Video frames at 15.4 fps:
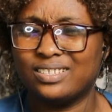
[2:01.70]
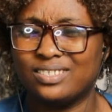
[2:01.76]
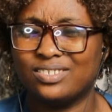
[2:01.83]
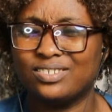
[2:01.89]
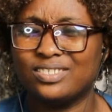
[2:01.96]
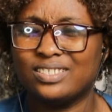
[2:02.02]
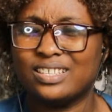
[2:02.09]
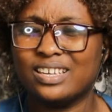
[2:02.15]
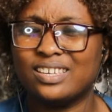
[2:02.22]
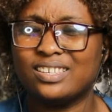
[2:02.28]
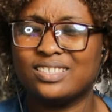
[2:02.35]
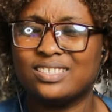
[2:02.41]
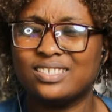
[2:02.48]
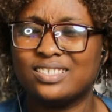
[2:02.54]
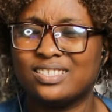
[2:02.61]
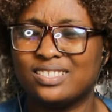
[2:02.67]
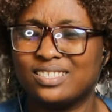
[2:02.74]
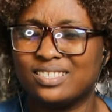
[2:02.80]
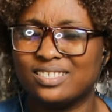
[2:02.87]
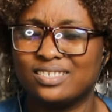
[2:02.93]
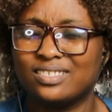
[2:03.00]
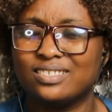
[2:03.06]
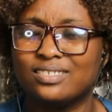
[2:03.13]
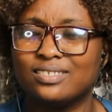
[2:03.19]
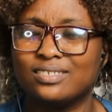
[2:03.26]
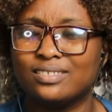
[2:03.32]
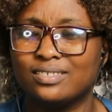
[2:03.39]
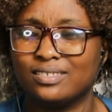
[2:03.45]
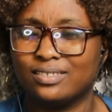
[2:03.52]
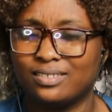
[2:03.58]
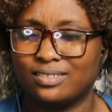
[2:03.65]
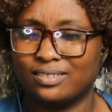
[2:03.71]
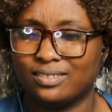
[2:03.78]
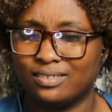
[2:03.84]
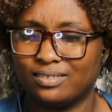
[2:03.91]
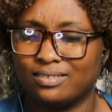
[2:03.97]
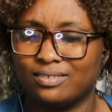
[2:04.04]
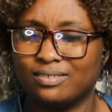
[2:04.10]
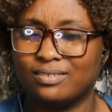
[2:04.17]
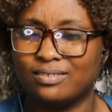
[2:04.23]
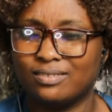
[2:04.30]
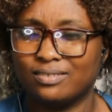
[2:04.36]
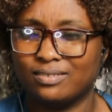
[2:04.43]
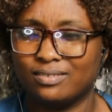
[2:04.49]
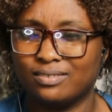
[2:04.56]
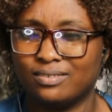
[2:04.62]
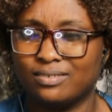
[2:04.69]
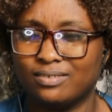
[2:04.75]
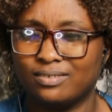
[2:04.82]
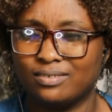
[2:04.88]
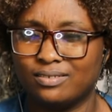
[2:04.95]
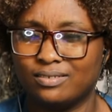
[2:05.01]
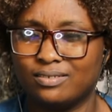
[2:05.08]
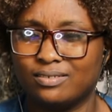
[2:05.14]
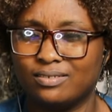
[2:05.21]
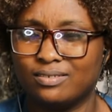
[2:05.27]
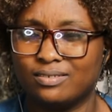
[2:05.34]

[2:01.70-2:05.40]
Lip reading: (silent)